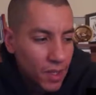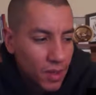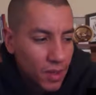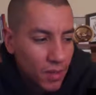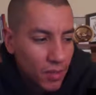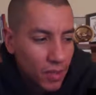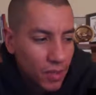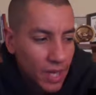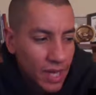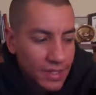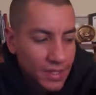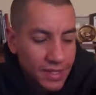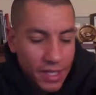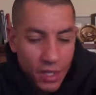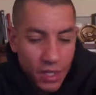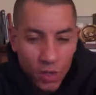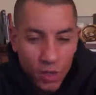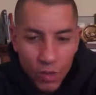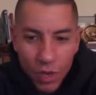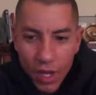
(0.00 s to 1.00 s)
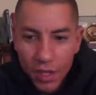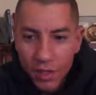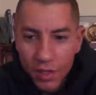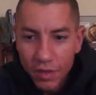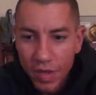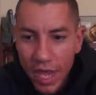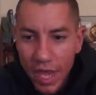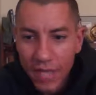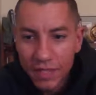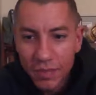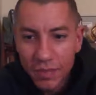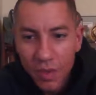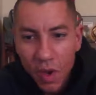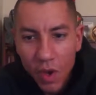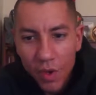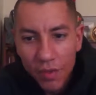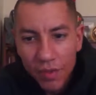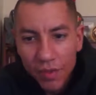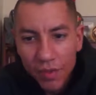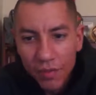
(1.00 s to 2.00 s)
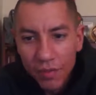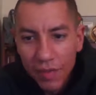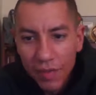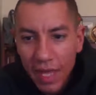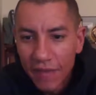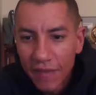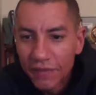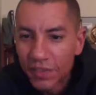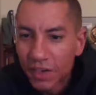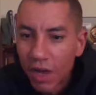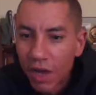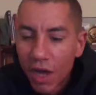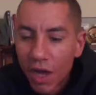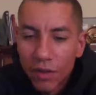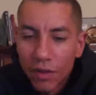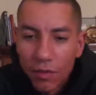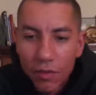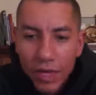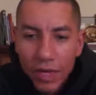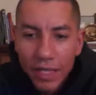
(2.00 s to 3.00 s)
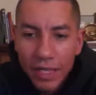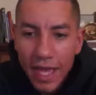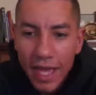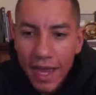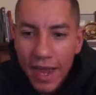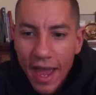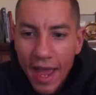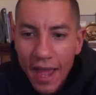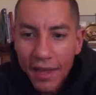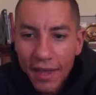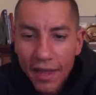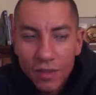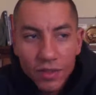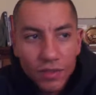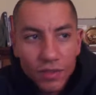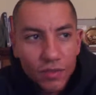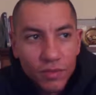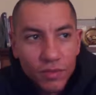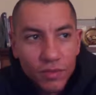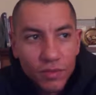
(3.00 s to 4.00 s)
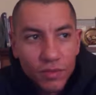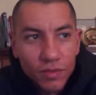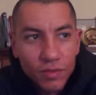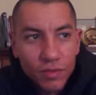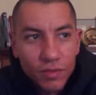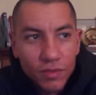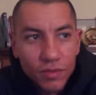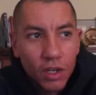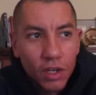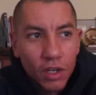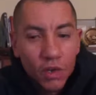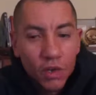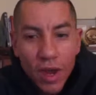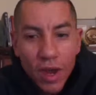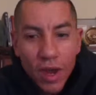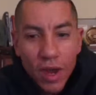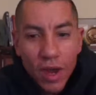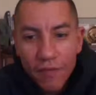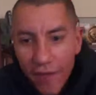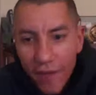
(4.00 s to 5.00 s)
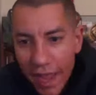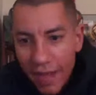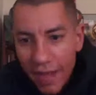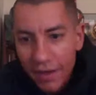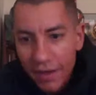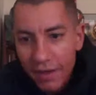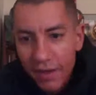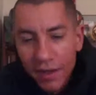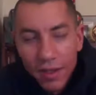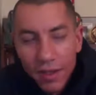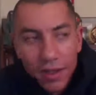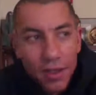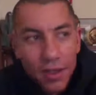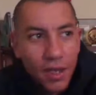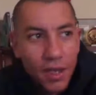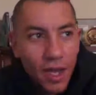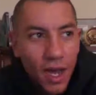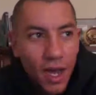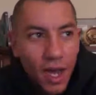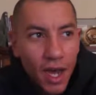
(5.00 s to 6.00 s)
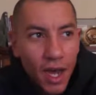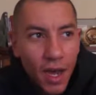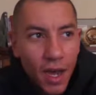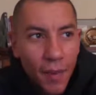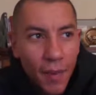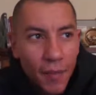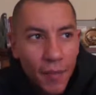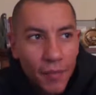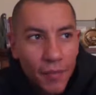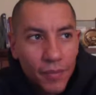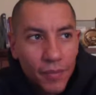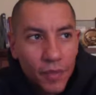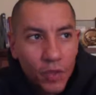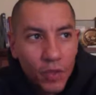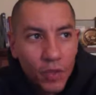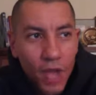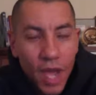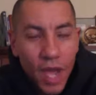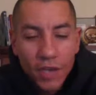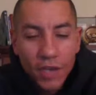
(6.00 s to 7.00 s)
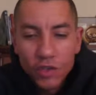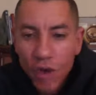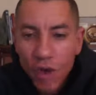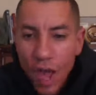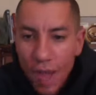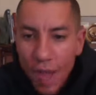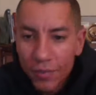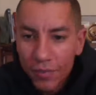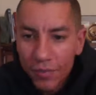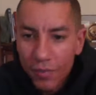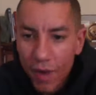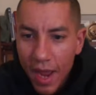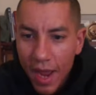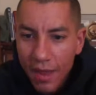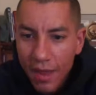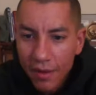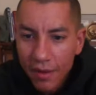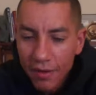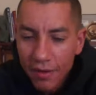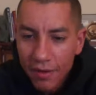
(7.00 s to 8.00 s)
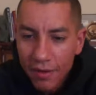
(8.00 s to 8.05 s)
But I tell you what, you guys both left it all in the ring that night. That was a great fight. You got dropped, right?